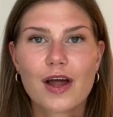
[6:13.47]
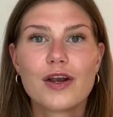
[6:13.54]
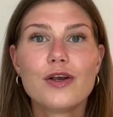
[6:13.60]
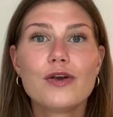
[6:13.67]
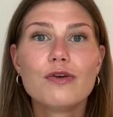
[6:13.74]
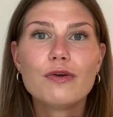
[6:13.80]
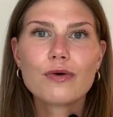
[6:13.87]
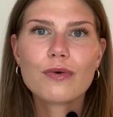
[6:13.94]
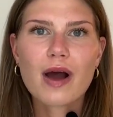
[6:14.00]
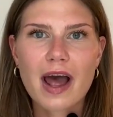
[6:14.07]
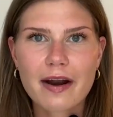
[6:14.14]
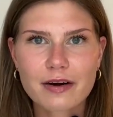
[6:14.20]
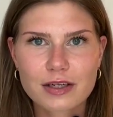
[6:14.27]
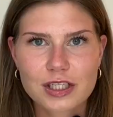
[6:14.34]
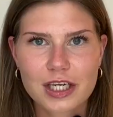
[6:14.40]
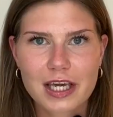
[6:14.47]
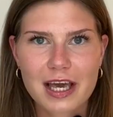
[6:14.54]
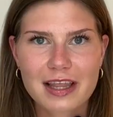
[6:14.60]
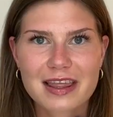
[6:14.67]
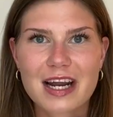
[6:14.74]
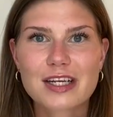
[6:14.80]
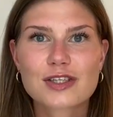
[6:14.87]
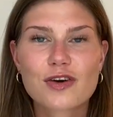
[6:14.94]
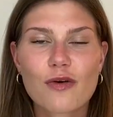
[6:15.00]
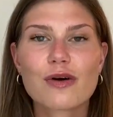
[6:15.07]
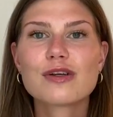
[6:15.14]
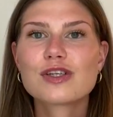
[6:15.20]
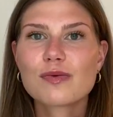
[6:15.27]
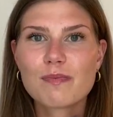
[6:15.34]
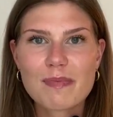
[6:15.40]
new energy that is going
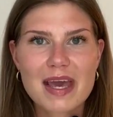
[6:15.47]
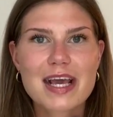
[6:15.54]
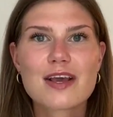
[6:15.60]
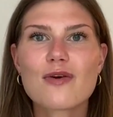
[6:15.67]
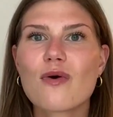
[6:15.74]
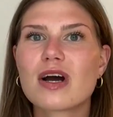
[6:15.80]
to make you